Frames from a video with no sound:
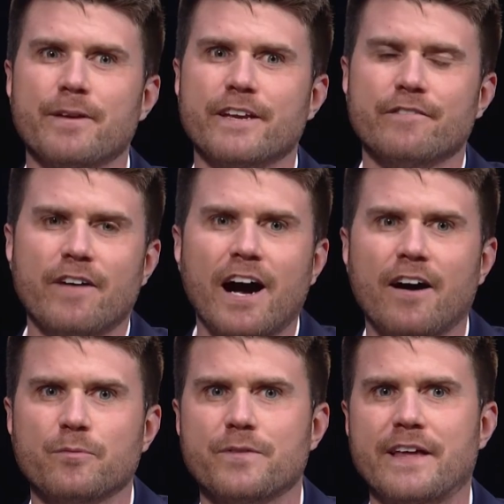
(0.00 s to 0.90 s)
me
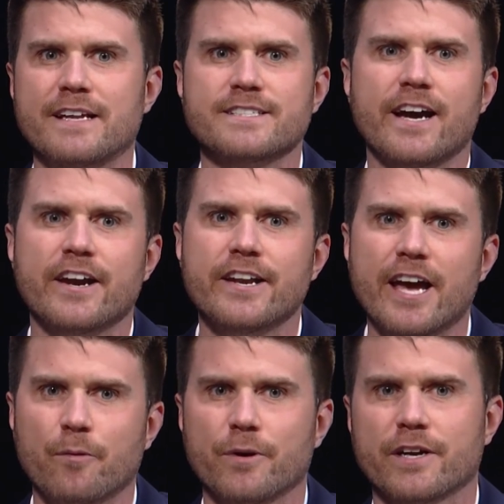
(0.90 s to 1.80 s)
involved with that entire
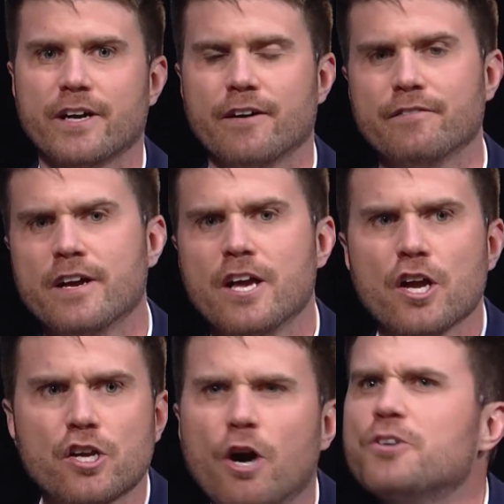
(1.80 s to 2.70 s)
network of
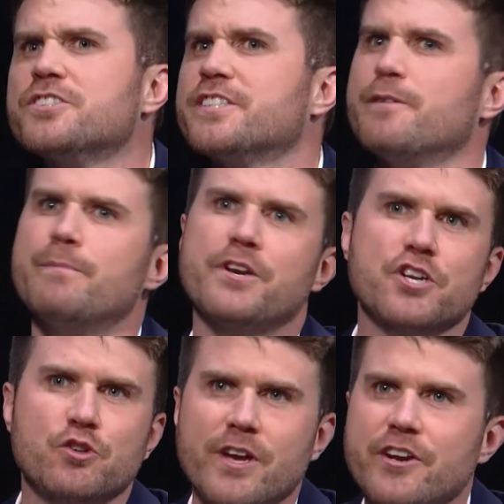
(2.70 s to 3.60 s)
coaches and
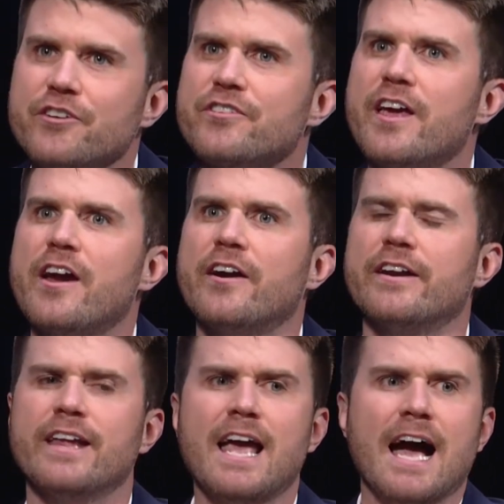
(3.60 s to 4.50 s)
administrators there.
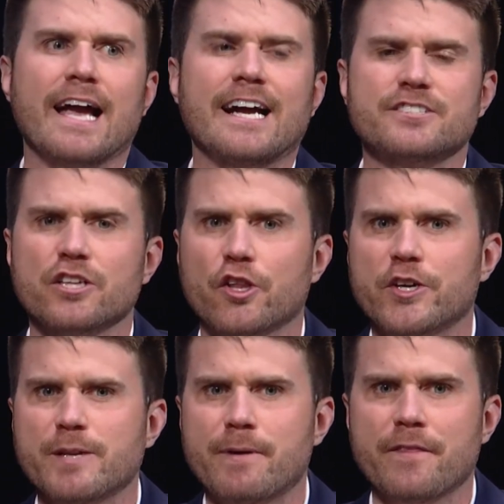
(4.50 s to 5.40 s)
And I got to
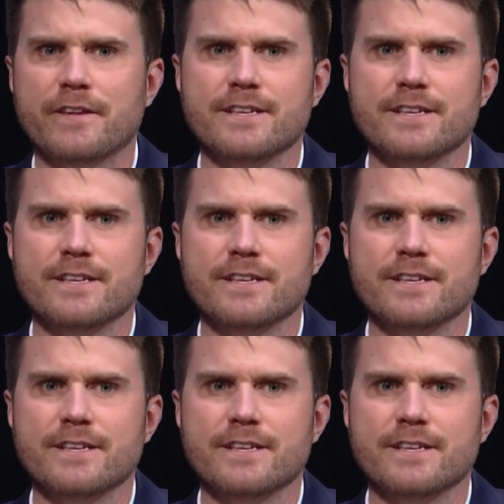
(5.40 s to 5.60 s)
learn about the